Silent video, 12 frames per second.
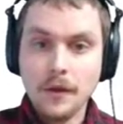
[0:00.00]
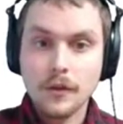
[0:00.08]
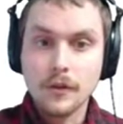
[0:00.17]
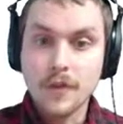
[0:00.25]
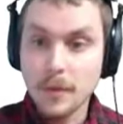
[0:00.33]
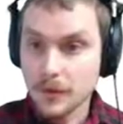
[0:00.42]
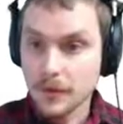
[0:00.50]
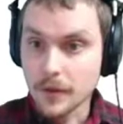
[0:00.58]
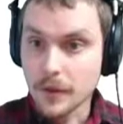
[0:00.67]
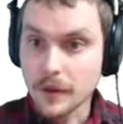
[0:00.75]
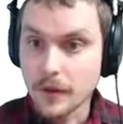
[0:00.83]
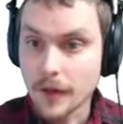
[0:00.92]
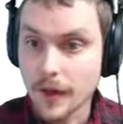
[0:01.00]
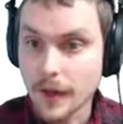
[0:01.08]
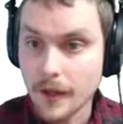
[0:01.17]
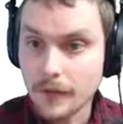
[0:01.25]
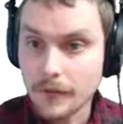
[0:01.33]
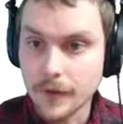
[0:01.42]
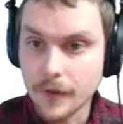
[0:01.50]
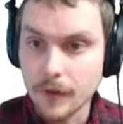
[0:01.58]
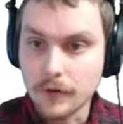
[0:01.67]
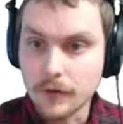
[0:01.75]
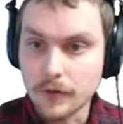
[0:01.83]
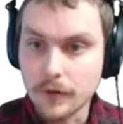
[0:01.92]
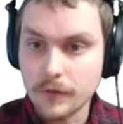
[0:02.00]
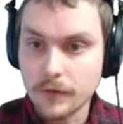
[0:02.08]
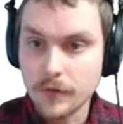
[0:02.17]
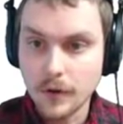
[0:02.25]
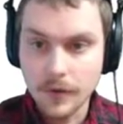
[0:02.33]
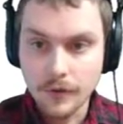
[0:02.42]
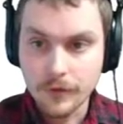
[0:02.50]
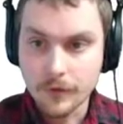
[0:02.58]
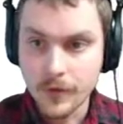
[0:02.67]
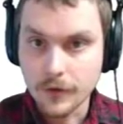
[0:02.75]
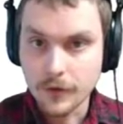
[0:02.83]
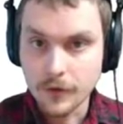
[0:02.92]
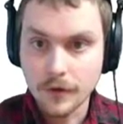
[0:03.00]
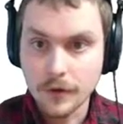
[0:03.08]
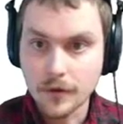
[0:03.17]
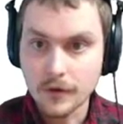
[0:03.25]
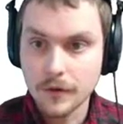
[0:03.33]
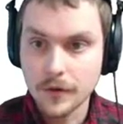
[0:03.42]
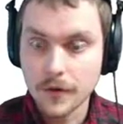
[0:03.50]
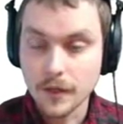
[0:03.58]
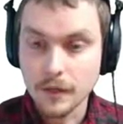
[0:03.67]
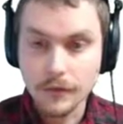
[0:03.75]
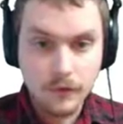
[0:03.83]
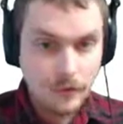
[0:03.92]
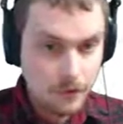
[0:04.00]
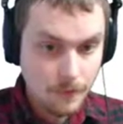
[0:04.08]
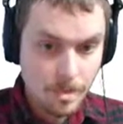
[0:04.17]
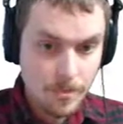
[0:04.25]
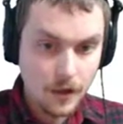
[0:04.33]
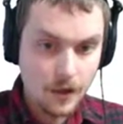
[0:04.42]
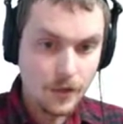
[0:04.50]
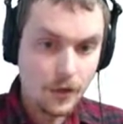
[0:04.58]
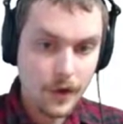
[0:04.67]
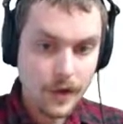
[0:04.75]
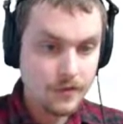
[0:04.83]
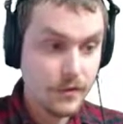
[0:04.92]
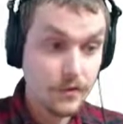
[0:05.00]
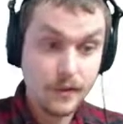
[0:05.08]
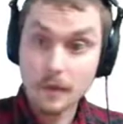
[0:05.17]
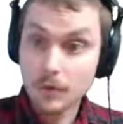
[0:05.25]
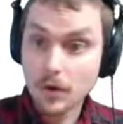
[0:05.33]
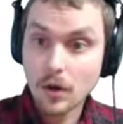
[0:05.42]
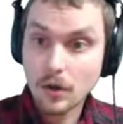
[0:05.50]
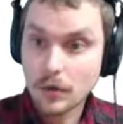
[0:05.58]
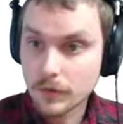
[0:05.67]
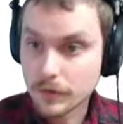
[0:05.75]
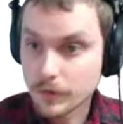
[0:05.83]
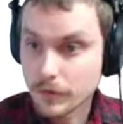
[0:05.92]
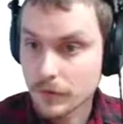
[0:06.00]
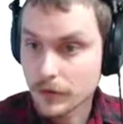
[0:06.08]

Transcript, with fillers: So typically they'll have yes an auth section, nice. Uh, they'll have example calls.